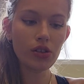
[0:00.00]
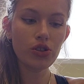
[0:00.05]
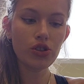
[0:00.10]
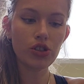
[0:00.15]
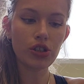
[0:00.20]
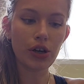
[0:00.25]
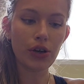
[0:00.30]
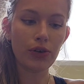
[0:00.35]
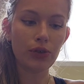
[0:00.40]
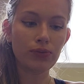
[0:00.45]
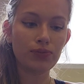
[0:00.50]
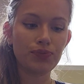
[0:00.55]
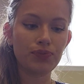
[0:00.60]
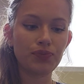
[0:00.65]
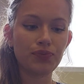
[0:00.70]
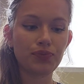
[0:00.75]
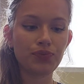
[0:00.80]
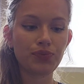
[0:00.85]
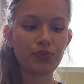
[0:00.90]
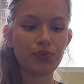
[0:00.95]
So,
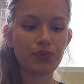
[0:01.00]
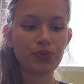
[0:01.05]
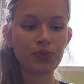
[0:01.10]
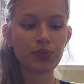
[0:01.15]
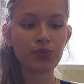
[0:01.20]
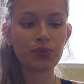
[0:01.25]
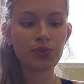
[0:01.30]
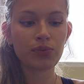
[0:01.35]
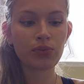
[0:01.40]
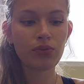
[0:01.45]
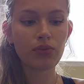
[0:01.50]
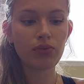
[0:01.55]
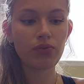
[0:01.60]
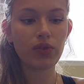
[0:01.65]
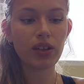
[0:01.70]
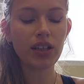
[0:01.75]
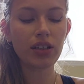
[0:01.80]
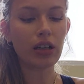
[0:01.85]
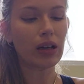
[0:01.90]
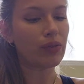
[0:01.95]

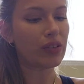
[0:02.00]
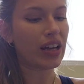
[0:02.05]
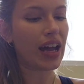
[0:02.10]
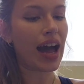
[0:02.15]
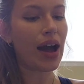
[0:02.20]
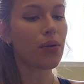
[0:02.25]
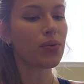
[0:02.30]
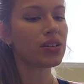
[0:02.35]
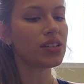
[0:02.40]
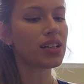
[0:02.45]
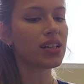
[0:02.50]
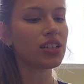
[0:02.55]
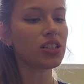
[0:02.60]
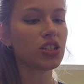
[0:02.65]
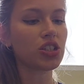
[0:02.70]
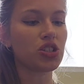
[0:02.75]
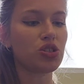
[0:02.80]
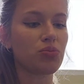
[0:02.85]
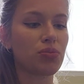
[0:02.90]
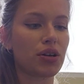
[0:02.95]
feeling confident. I wish I could
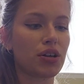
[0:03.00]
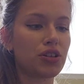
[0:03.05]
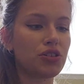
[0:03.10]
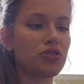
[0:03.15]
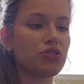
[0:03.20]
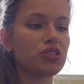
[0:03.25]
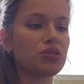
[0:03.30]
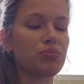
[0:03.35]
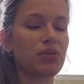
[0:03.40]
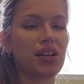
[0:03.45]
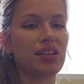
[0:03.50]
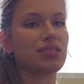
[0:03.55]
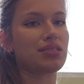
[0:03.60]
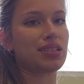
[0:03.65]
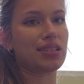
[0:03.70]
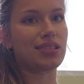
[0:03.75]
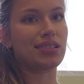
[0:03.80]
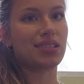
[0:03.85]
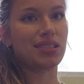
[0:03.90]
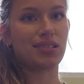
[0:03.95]
just do buttered noodles, but I don't
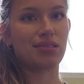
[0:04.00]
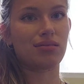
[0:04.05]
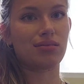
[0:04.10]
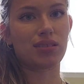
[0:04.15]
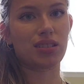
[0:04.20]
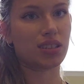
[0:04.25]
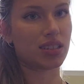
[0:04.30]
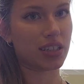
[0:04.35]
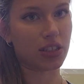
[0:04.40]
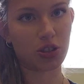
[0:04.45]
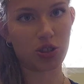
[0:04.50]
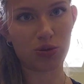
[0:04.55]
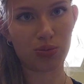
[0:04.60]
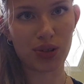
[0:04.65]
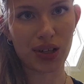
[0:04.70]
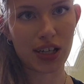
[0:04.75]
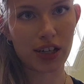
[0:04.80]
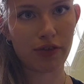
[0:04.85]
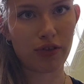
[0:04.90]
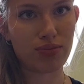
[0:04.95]
like it. It's like too
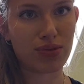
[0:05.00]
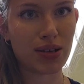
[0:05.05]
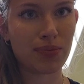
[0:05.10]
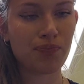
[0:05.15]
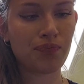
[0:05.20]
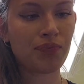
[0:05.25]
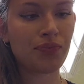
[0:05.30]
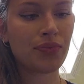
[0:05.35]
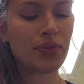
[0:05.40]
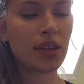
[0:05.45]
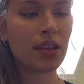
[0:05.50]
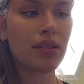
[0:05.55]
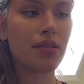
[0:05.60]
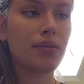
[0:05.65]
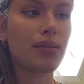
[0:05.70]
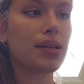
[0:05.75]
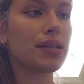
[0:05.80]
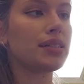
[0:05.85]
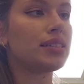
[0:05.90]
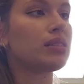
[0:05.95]
bland for me.
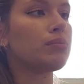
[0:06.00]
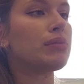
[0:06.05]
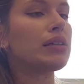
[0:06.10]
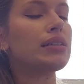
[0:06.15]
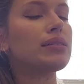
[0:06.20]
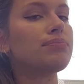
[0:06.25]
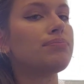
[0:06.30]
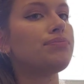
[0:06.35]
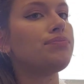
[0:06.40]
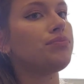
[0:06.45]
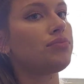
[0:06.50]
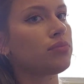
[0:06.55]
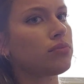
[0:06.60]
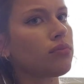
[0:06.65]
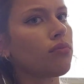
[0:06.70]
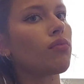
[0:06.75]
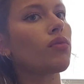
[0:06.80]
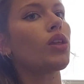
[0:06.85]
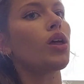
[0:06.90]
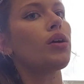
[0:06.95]
I need something
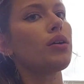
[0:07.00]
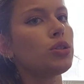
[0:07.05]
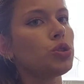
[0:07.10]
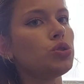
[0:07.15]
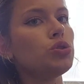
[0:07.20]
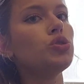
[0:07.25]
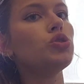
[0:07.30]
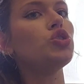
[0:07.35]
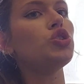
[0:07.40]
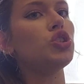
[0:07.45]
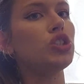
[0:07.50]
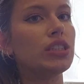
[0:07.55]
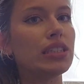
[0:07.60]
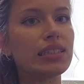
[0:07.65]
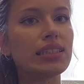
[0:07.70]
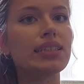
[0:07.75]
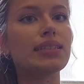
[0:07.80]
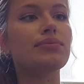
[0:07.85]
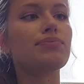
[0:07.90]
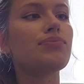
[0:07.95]

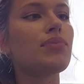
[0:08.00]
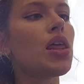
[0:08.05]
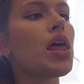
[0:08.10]
cheesy.